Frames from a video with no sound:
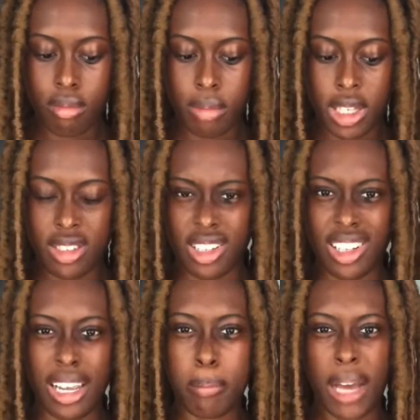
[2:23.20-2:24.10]
basic
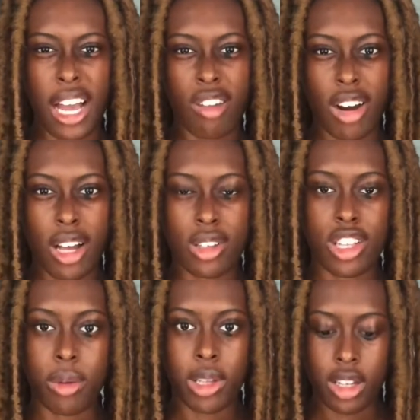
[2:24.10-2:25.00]
like backgrounds,
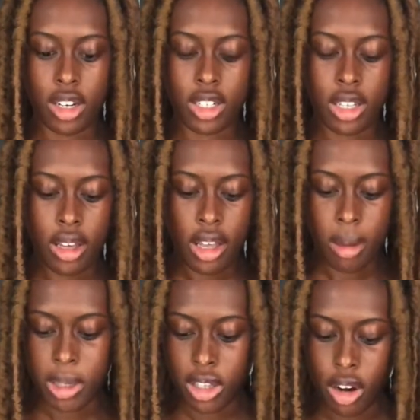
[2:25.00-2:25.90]
like we learned
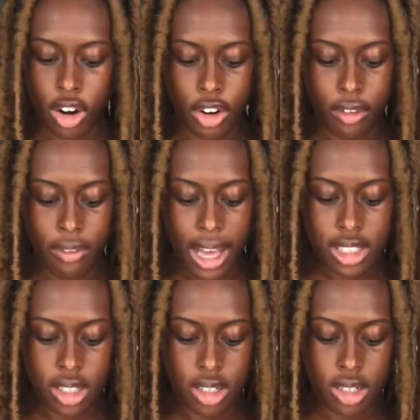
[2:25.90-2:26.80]
about the
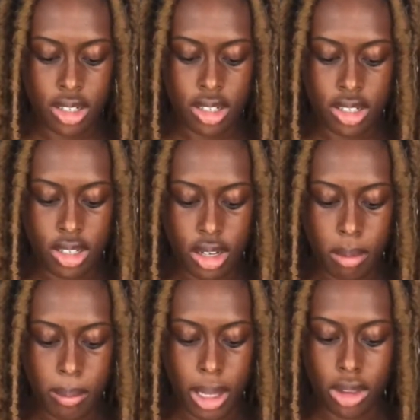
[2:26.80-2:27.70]
cardiovascular system,
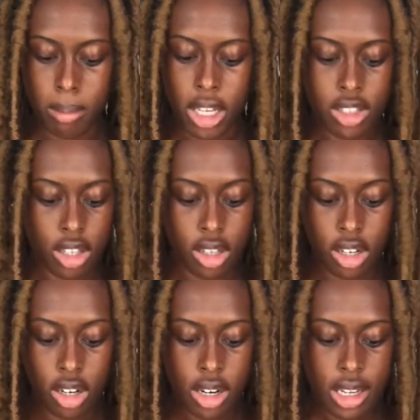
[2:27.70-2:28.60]
about the
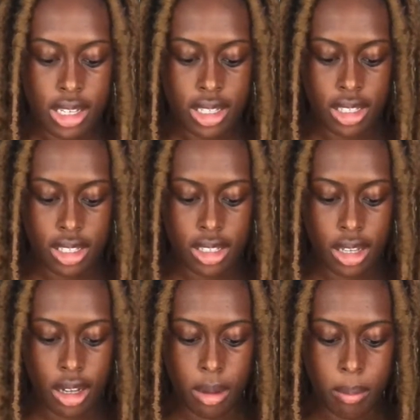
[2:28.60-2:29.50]
muscular
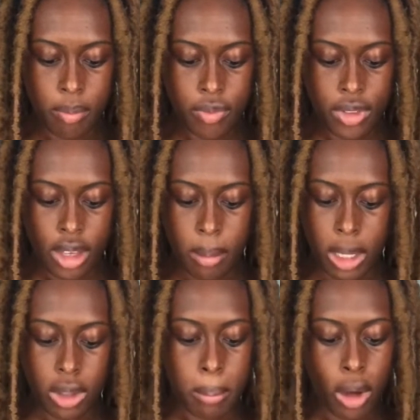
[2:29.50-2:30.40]
system,
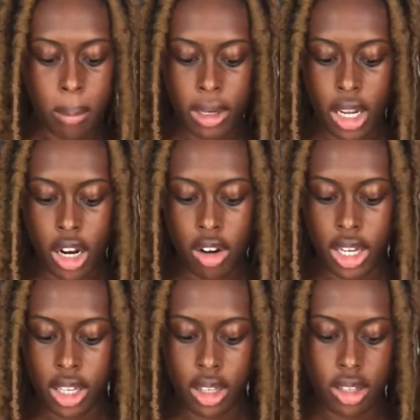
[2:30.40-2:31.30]
about the
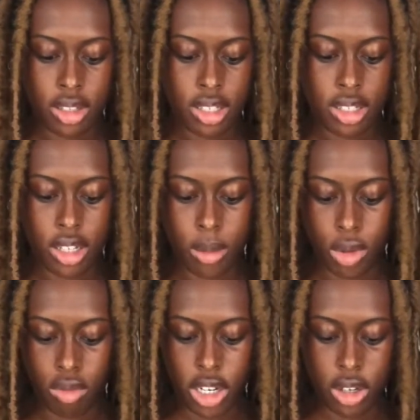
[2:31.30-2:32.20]
pulmonary system, the
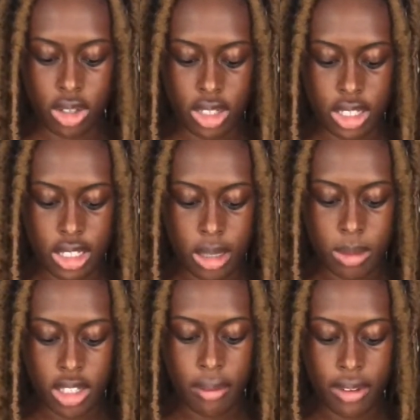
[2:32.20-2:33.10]
renal system,
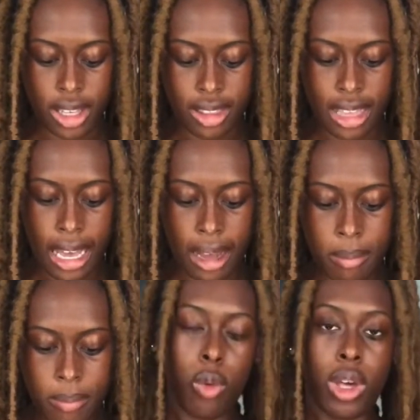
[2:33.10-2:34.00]
stuff like that.
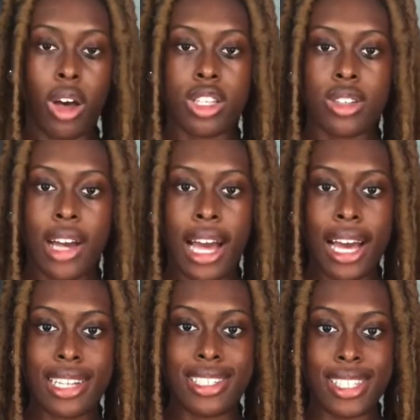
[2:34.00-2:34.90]
We also
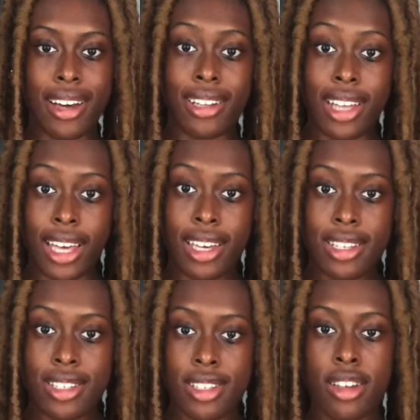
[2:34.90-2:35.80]
had
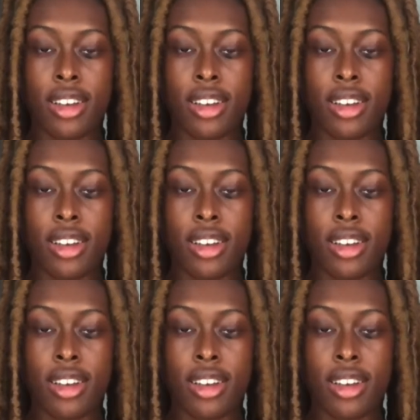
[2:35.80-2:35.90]
DLAs.